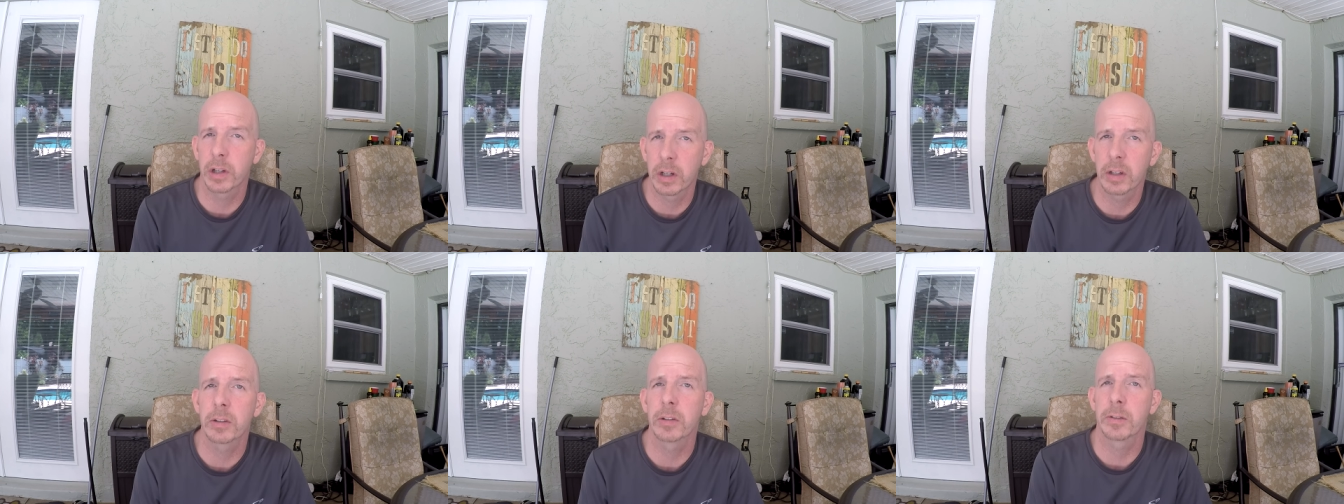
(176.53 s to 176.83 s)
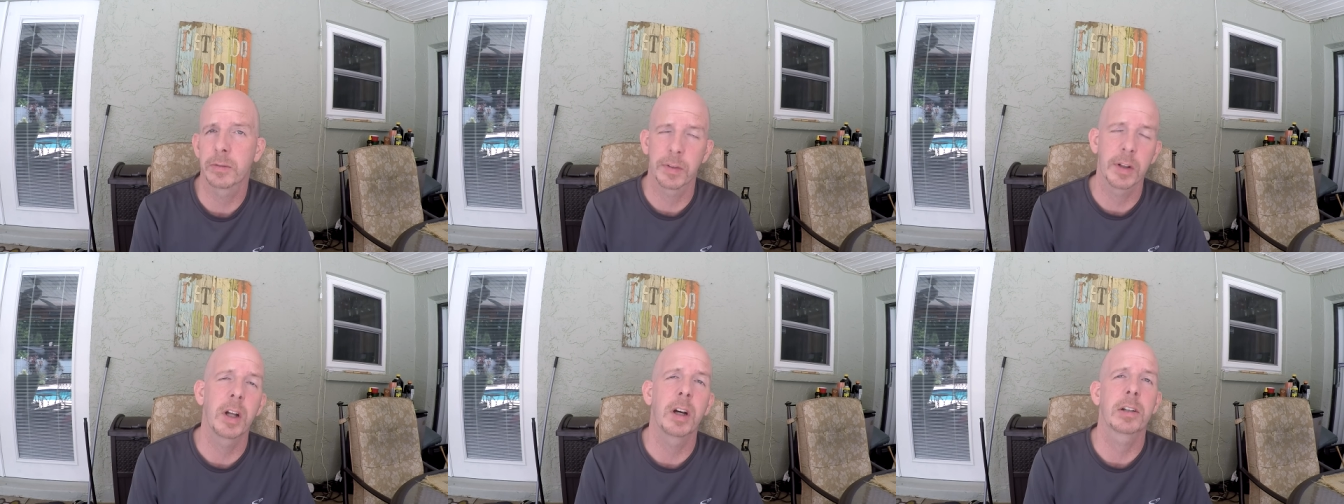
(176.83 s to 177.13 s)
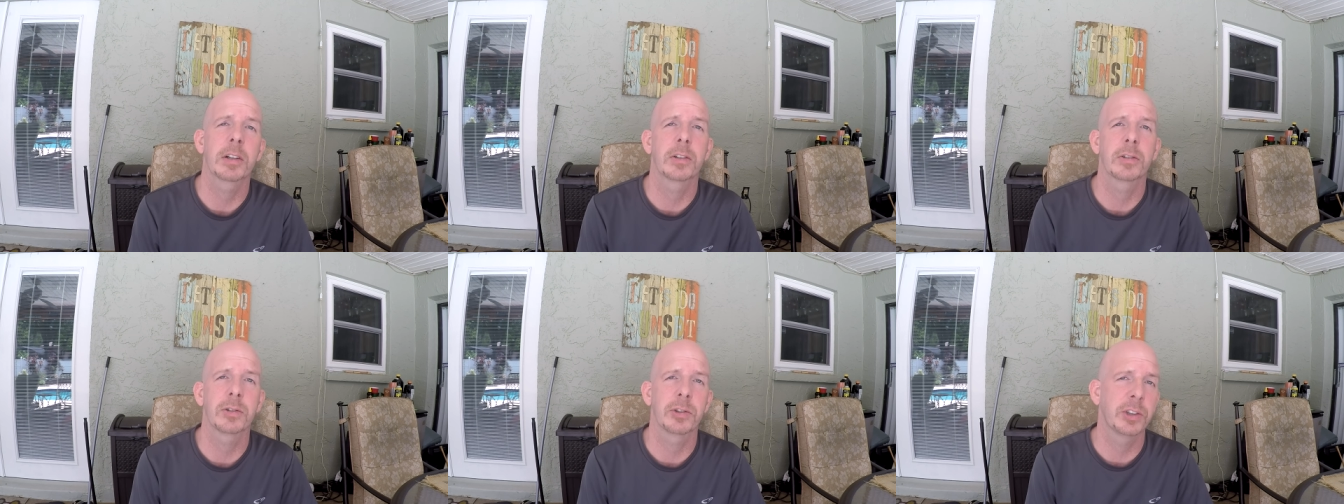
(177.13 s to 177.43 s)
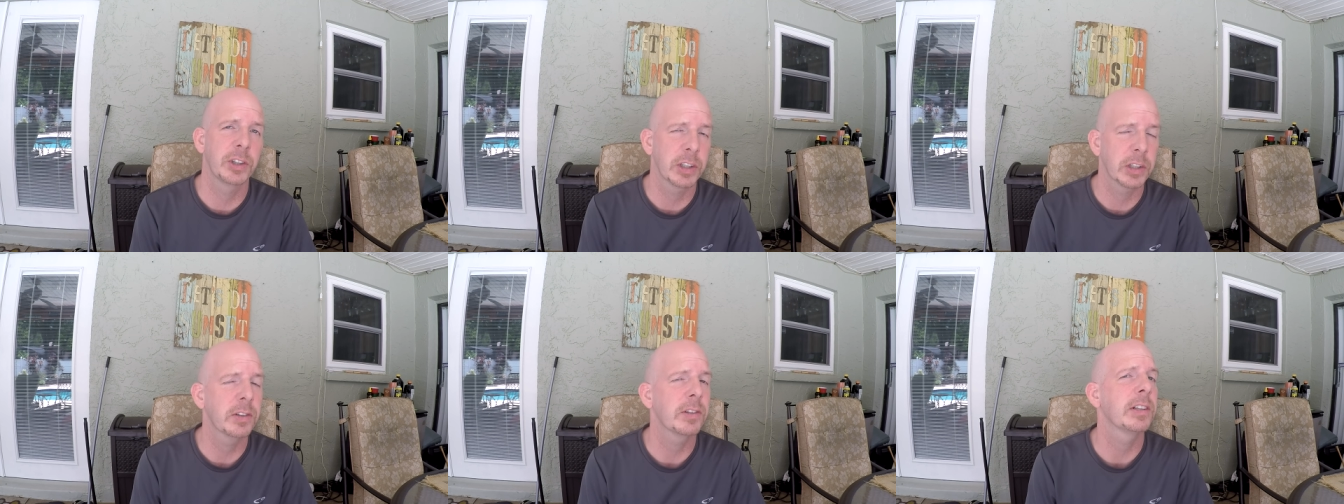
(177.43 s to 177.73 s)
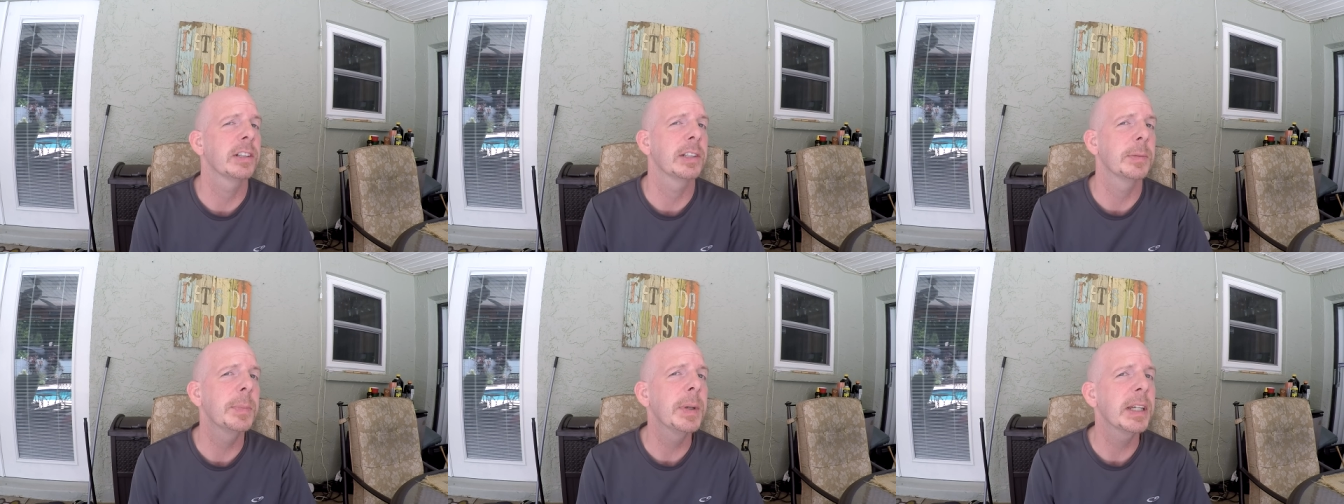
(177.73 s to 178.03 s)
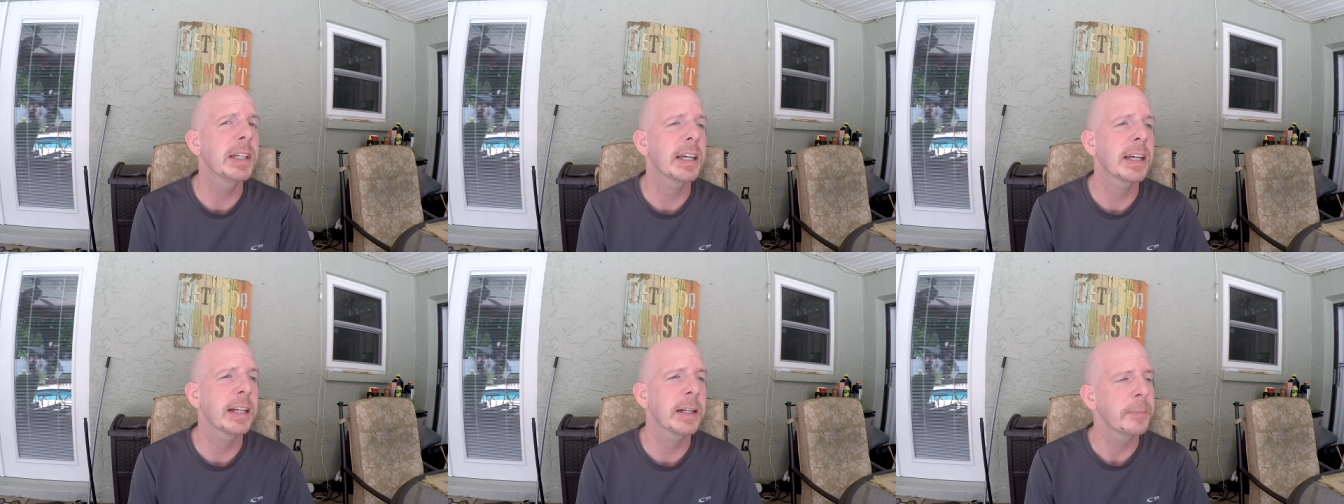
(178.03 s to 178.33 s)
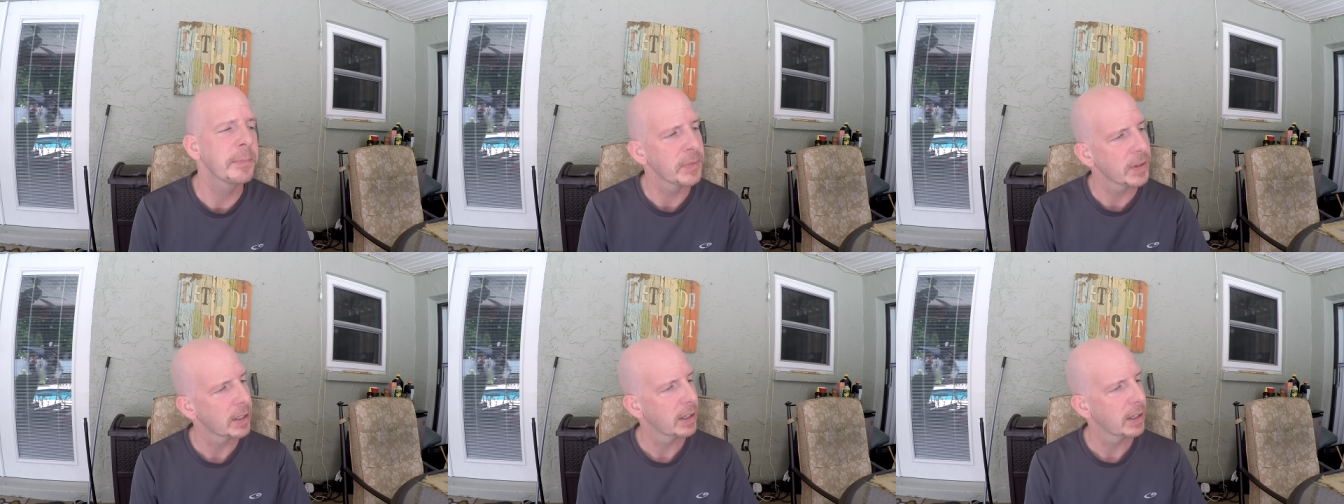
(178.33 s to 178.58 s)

other vloggers, generally speaking,